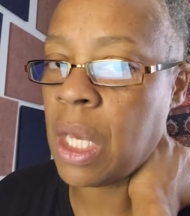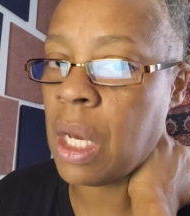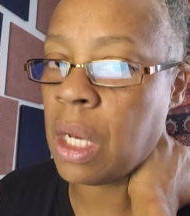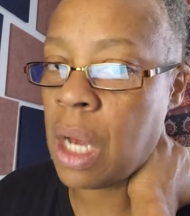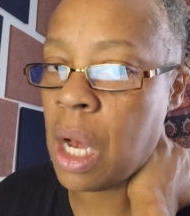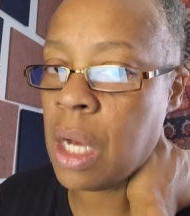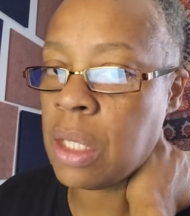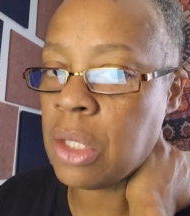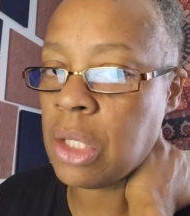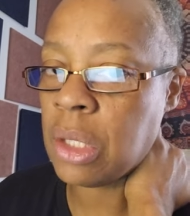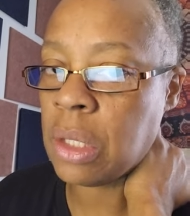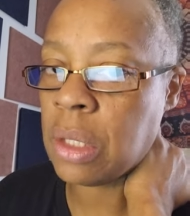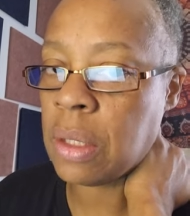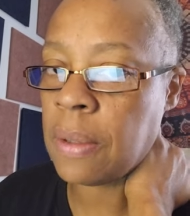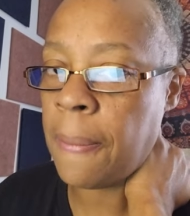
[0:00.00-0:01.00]

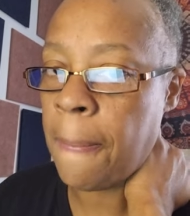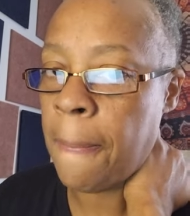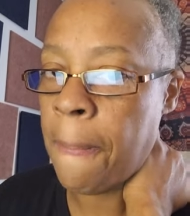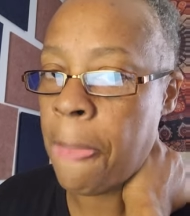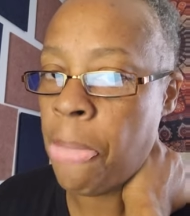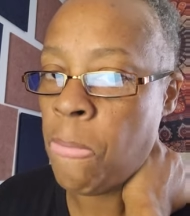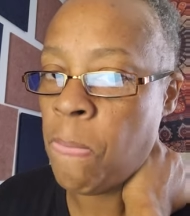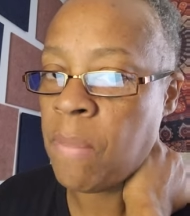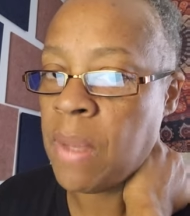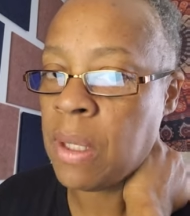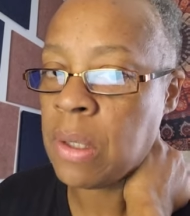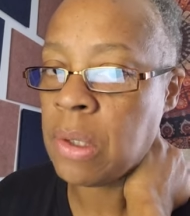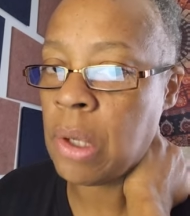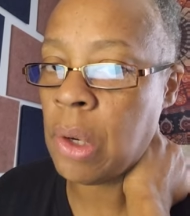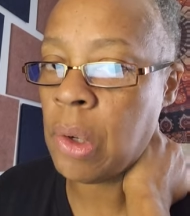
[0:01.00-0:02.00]
unconscious.
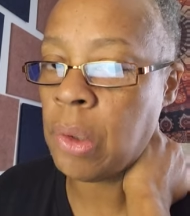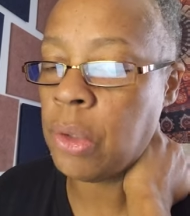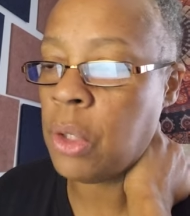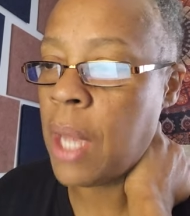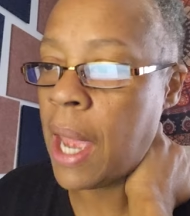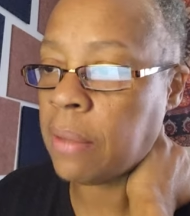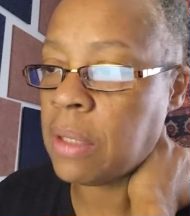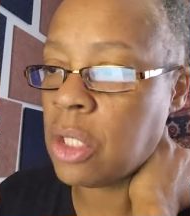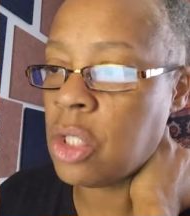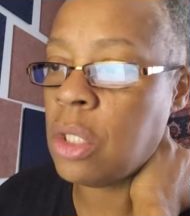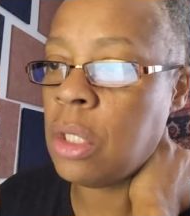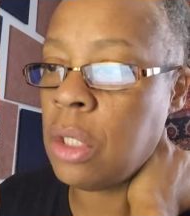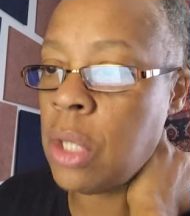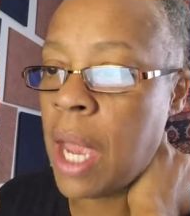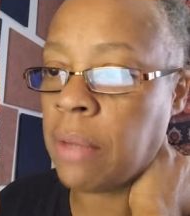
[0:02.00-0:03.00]
So you have
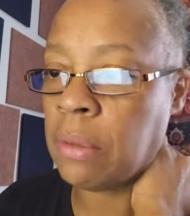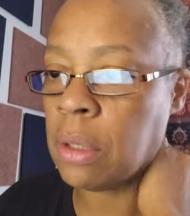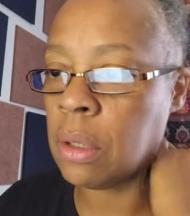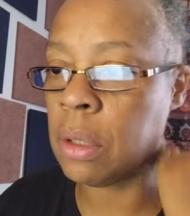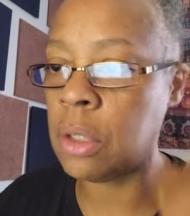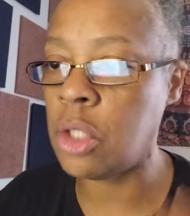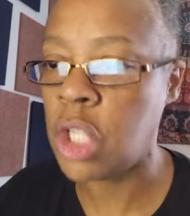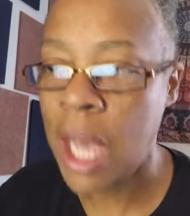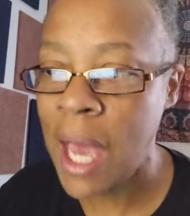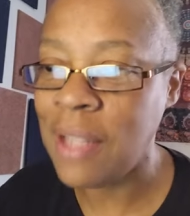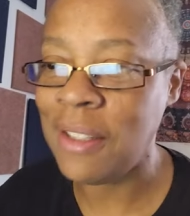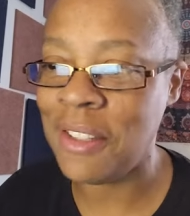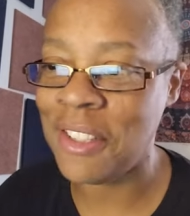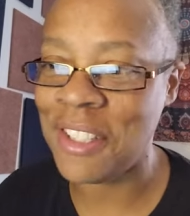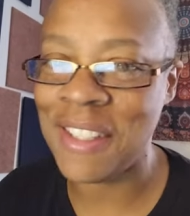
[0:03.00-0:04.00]
to
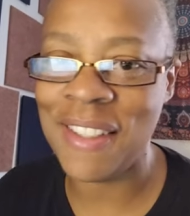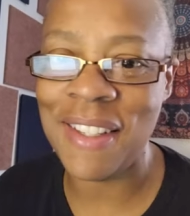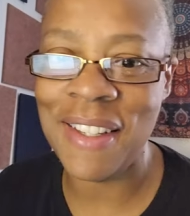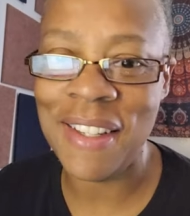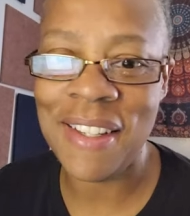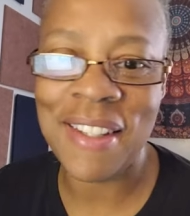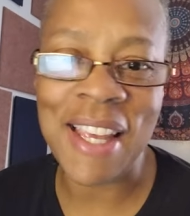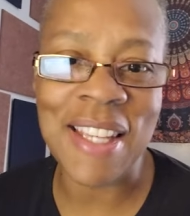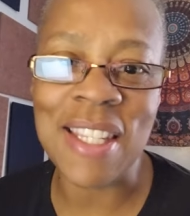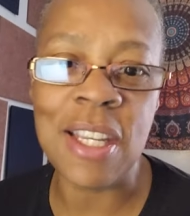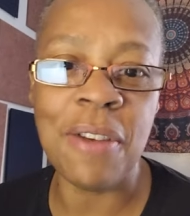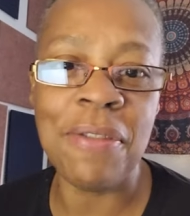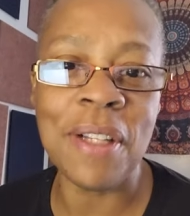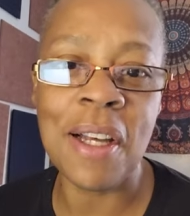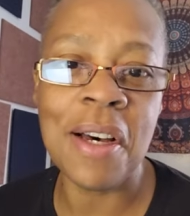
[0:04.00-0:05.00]
challenge it. That's
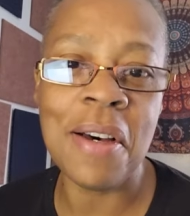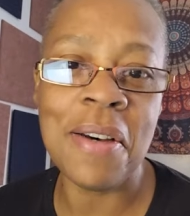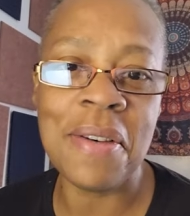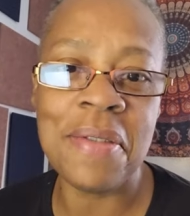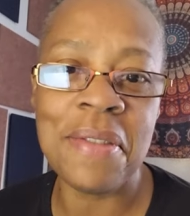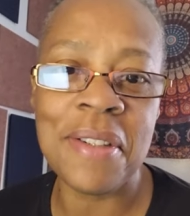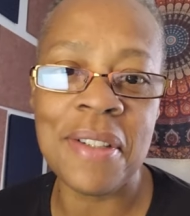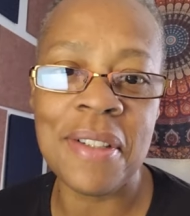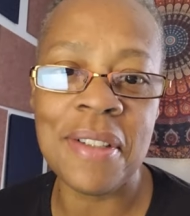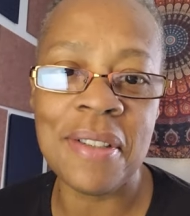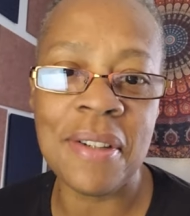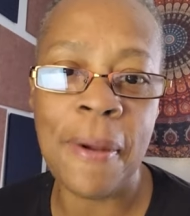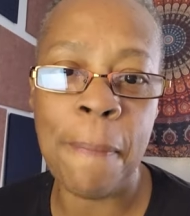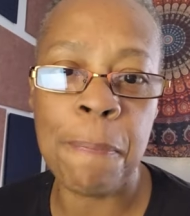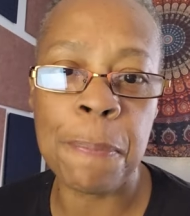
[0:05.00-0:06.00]
self-love.
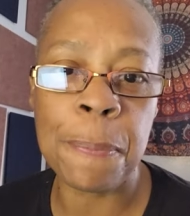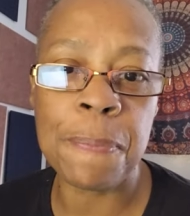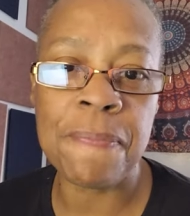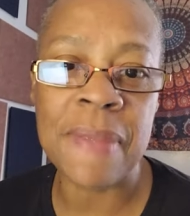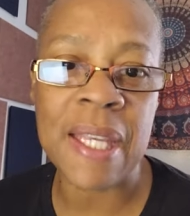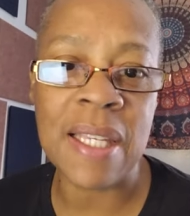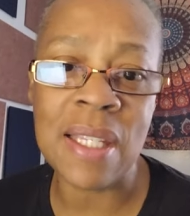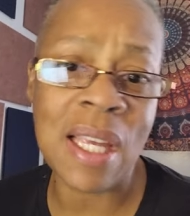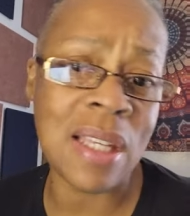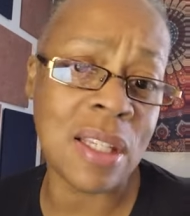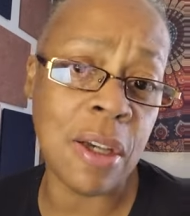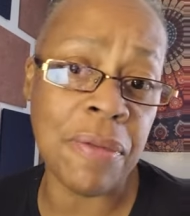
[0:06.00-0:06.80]
It's not